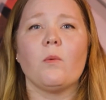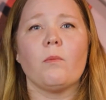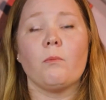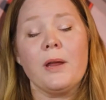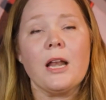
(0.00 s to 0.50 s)

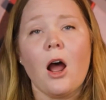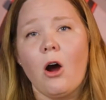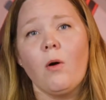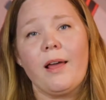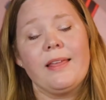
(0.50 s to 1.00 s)
we
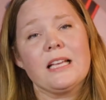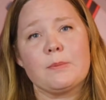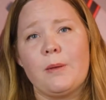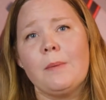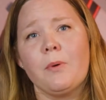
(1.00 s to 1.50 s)
know, I think as
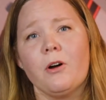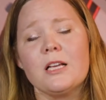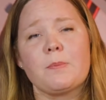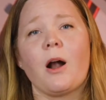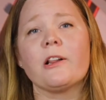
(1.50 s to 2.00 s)
people,
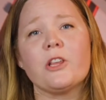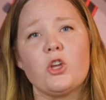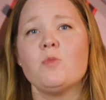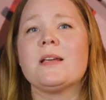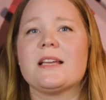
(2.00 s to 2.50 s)
as part of the
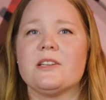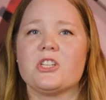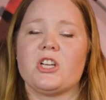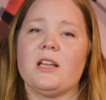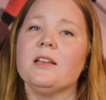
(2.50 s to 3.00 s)
human
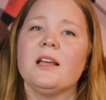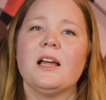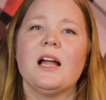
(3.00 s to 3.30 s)
condition,